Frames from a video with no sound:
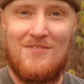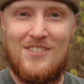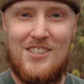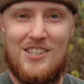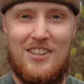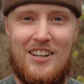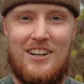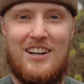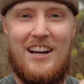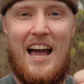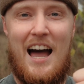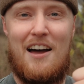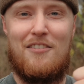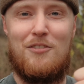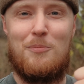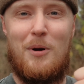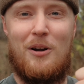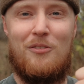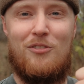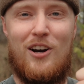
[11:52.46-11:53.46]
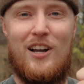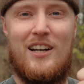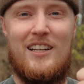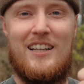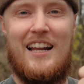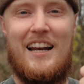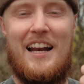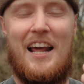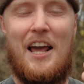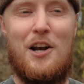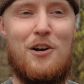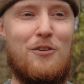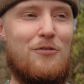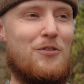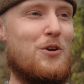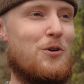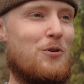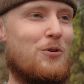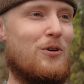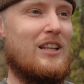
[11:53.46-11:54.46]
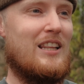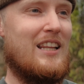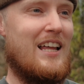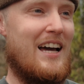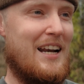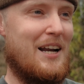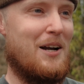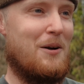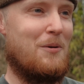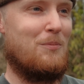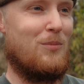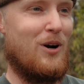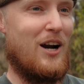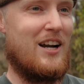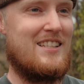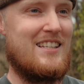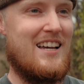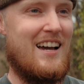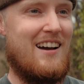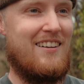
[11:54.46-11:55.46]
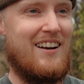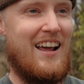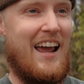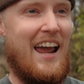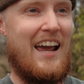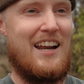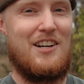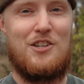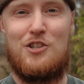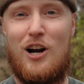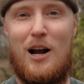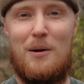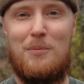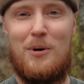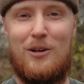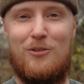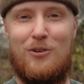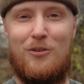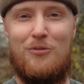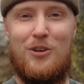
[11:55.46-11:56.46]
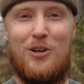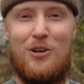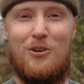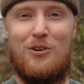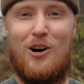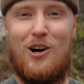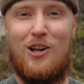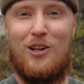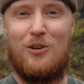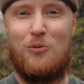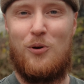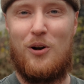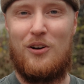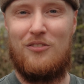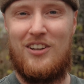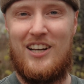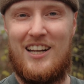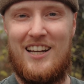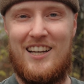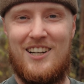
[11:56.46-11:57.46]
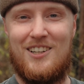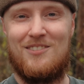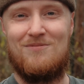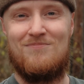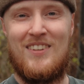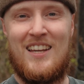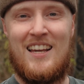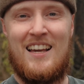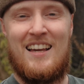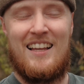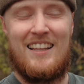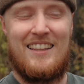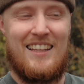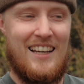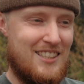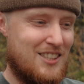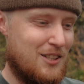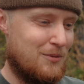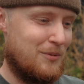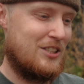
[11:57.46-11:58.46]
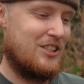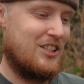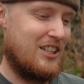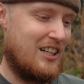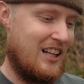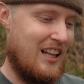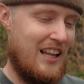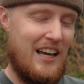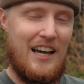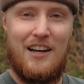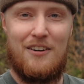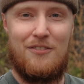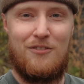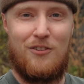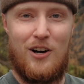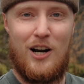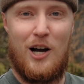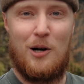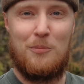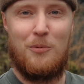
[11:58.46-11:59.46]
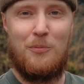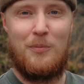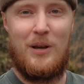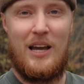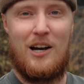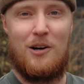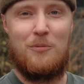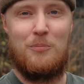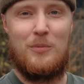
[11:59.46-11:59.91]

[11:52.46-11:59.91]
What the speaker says: So there you have it, my friend, an interview, lighting breakdown, and tripod review all in one video. Thanks so much to Clay for helping me out